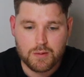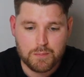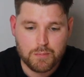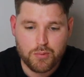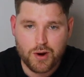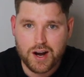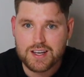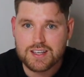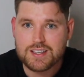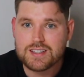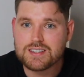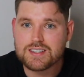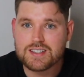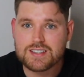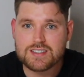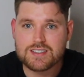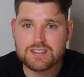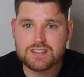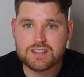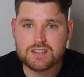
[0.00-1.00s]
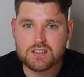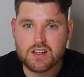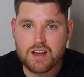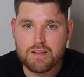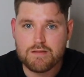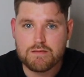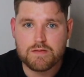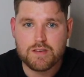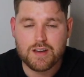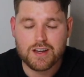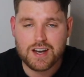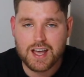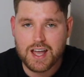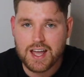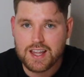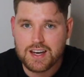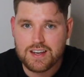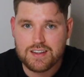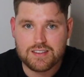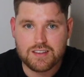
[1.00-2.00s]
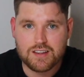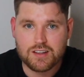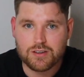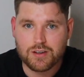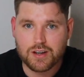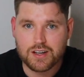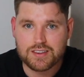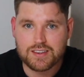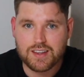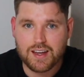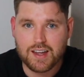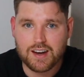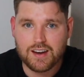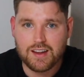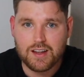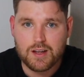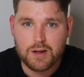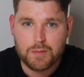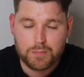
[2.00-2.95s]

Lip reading: Braking distances, I haven't found anything like that.